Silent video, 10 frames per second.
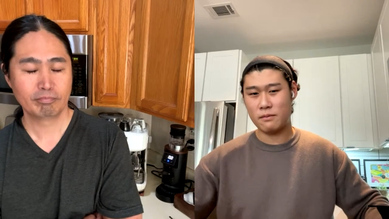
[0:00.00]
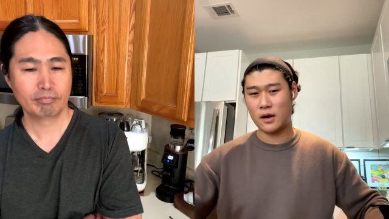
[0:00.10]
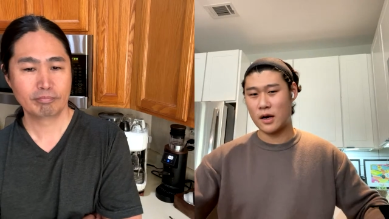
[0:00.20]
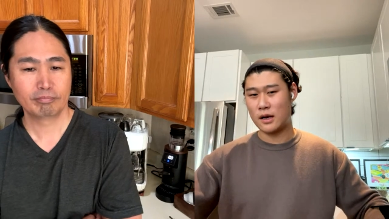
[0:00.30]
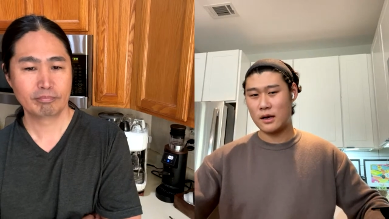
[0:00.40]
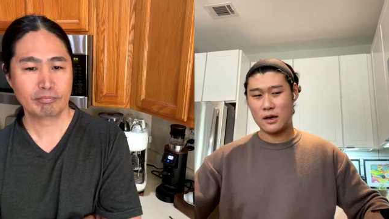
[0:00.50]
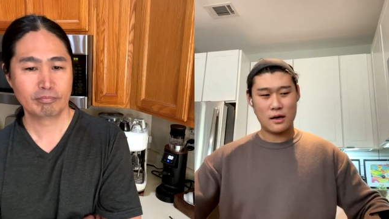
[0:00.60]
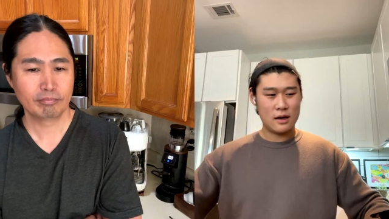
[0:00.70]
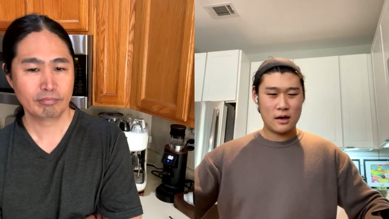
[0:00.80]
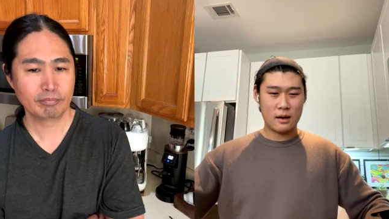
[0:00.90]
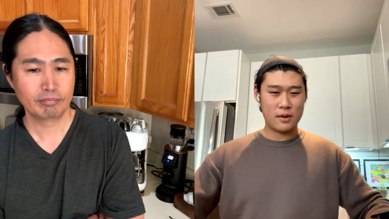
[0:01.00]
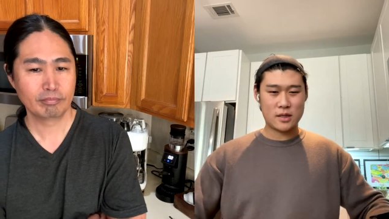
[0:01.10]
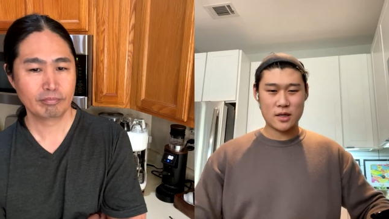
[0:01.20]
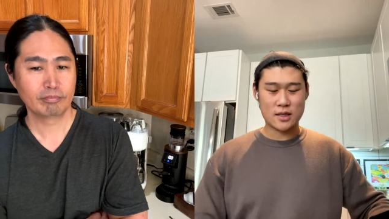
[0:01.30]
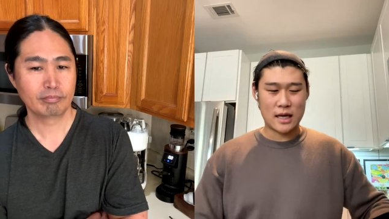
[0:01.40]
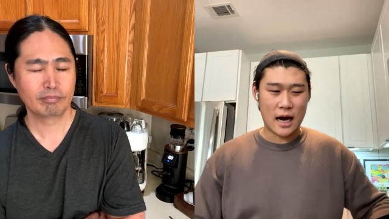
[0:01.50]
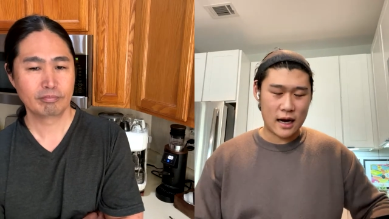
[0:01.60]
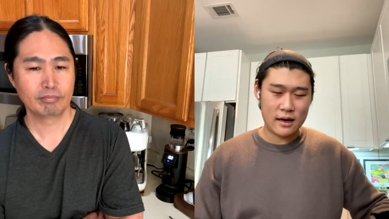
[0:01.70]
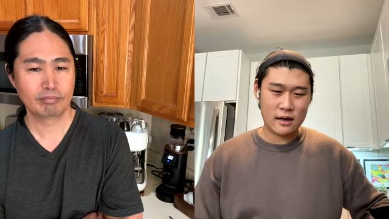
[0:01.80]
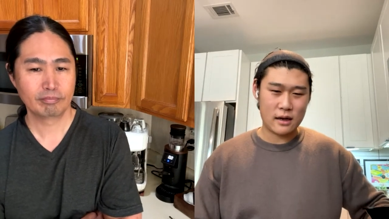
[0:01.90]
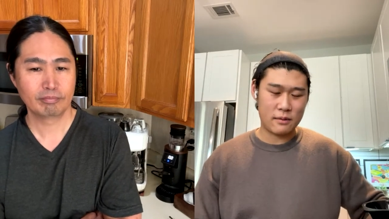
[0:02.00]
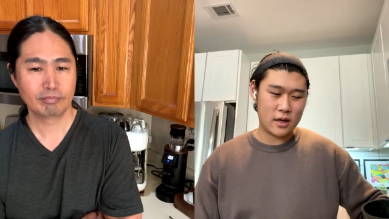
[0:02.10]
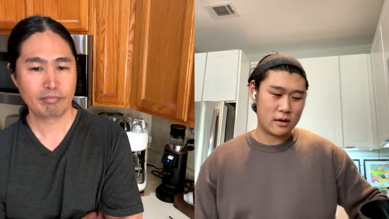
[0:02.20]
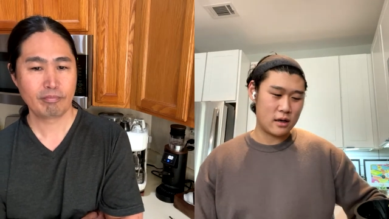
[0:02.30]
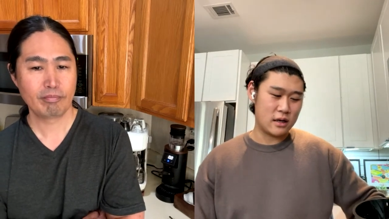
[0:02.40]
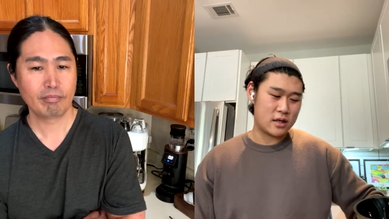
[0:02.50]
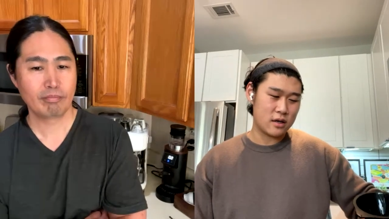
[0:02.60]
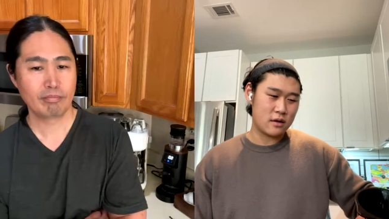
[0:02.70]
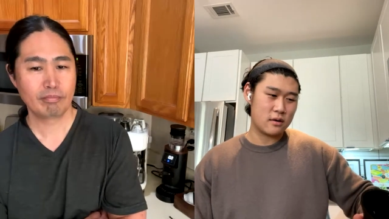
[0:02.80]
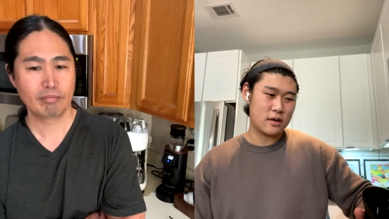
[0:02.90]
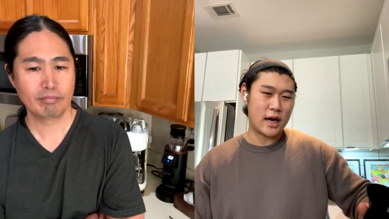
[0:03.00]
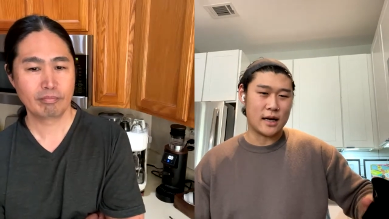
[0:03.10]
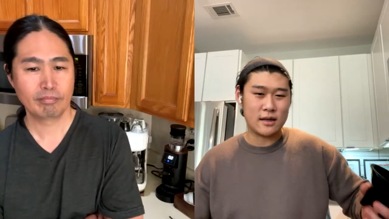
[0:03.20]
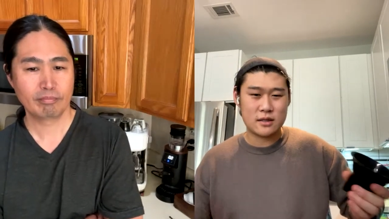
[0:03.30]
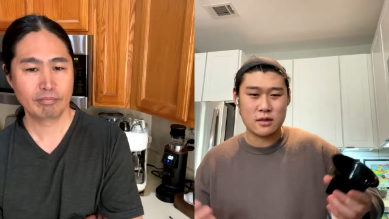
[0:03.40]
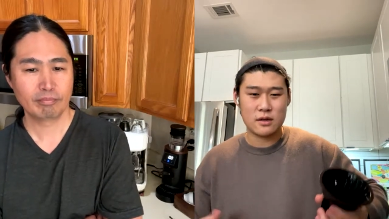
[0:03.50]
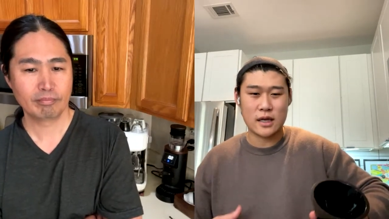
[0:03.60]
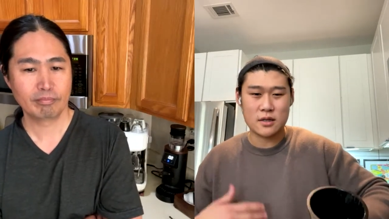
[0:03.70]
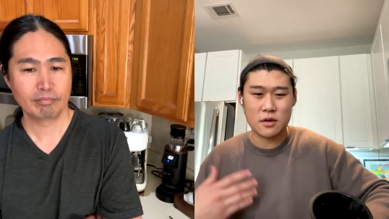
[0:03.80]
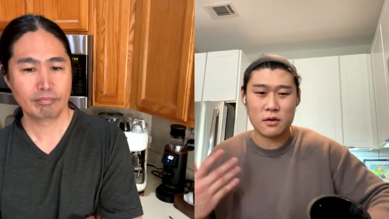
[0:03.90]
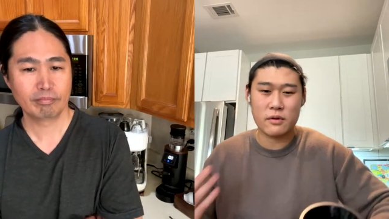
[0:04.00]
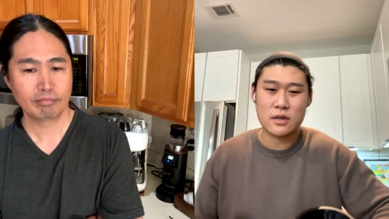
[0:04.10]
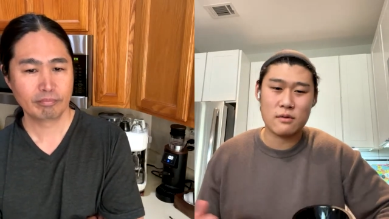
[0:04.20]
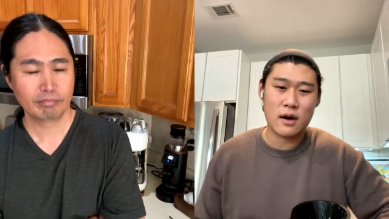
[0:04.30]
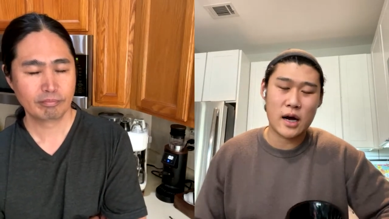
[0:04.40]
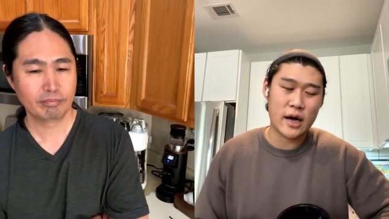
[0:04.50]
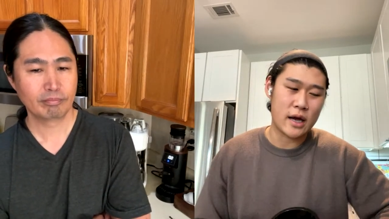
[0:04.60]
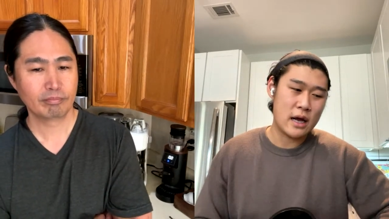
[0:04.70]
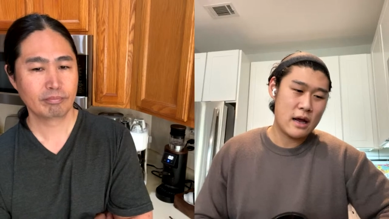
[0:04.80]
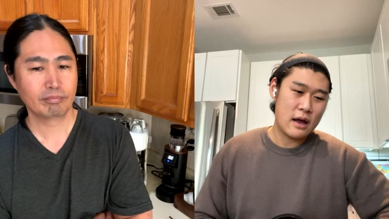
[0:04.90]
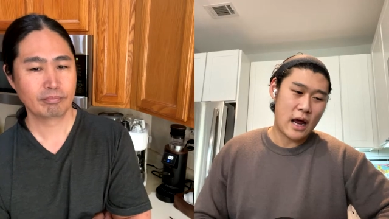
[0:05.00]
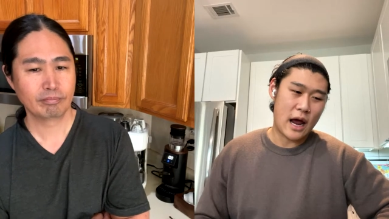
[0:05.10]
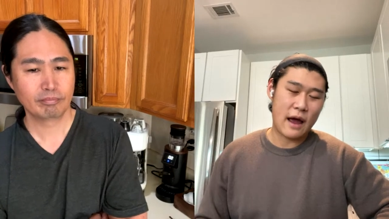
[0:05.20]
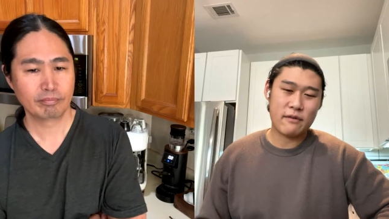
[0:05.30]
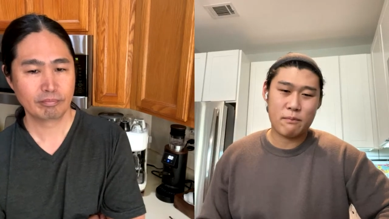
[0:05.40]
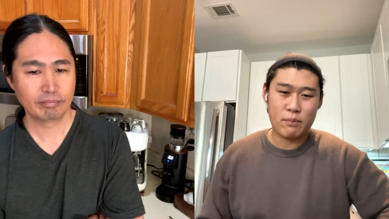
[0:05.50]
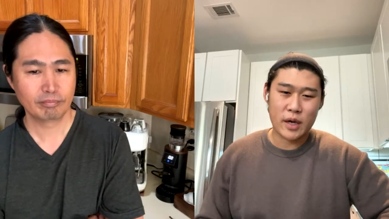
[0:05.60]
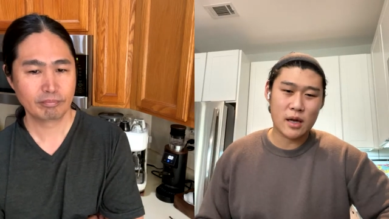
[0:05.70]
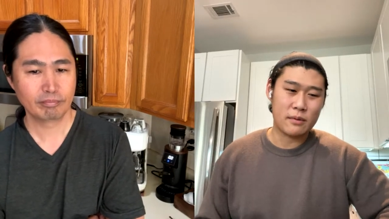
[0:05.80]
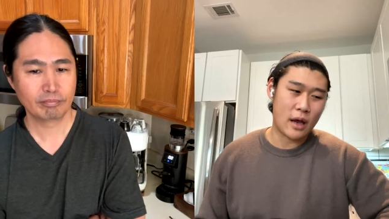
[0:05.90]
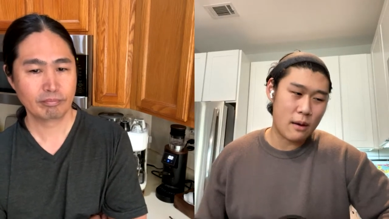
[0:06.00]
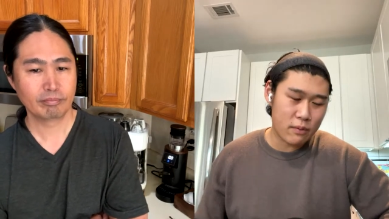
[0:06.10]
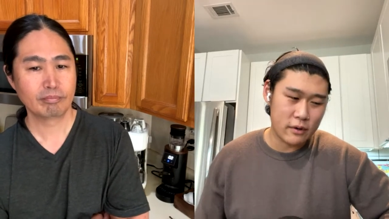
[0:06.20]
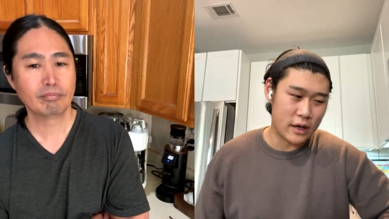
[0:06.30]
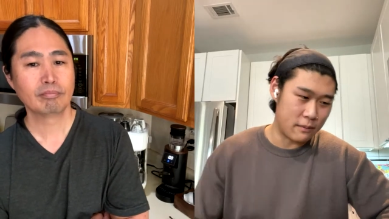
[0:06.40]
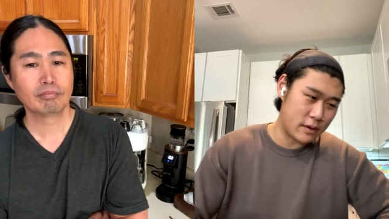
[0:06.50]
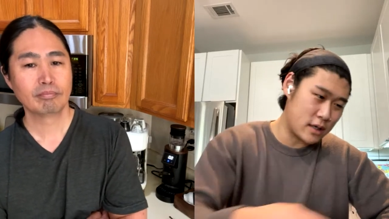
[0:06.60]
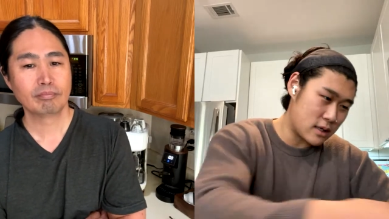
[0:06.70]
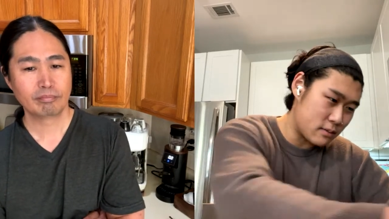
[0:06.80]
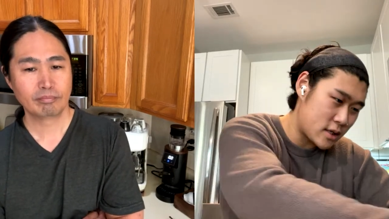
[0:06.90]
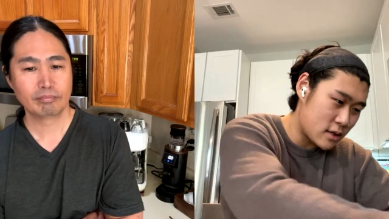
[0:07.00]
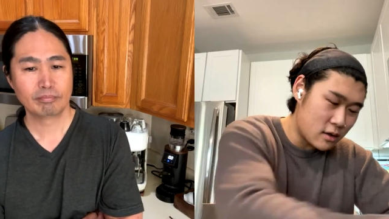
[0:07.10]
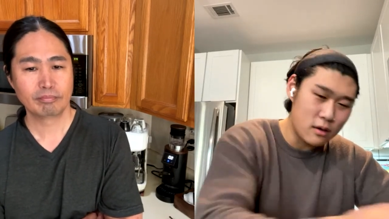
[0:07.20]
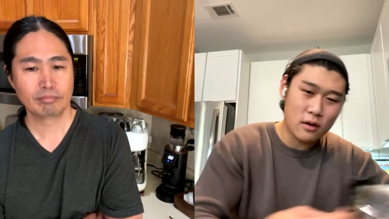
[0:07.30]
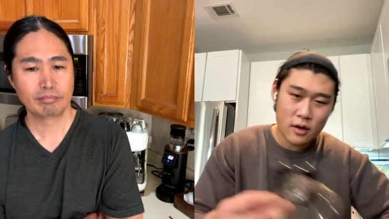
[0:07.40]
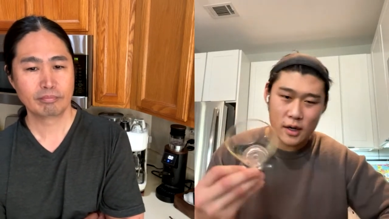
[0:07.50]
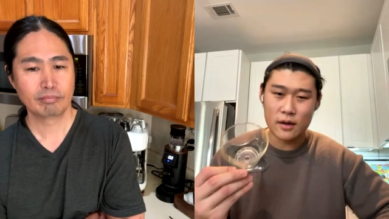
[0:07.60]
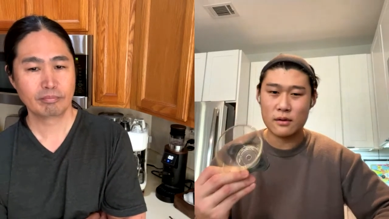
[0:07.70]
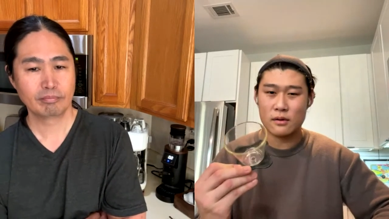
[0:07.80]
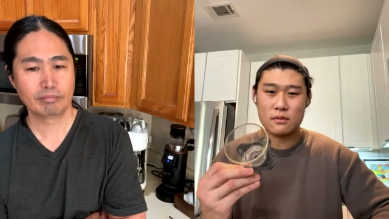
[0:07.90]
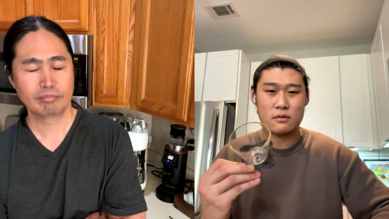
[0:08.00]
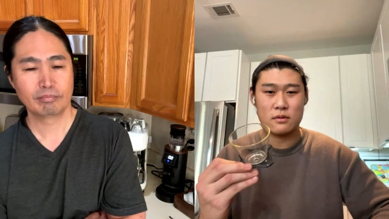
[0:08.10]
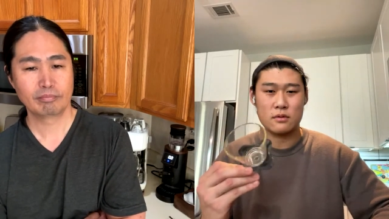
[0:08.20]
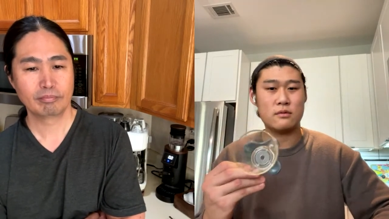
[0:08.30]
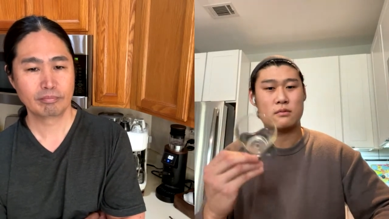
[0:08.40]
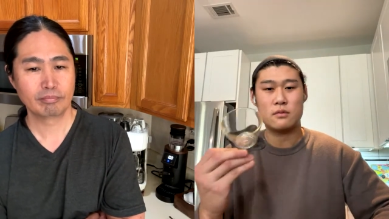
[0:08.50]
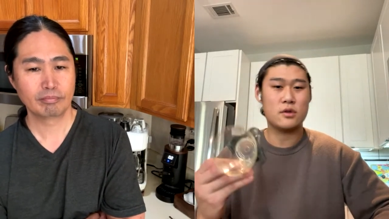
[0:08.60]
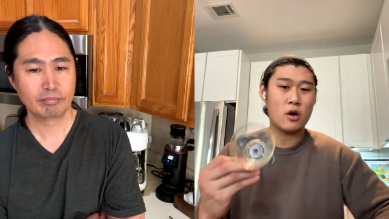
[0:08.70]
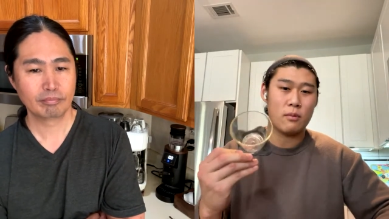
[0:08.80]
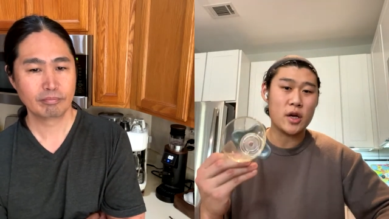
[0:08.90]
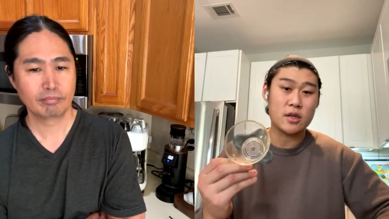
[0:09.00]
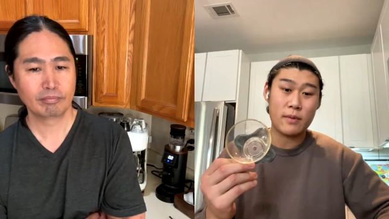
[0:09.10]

Speaker 1: But I mean, it's just not. It, I mean, until yeah, and so that's another reason why I haven't picked up the April yet because I'm still learning so much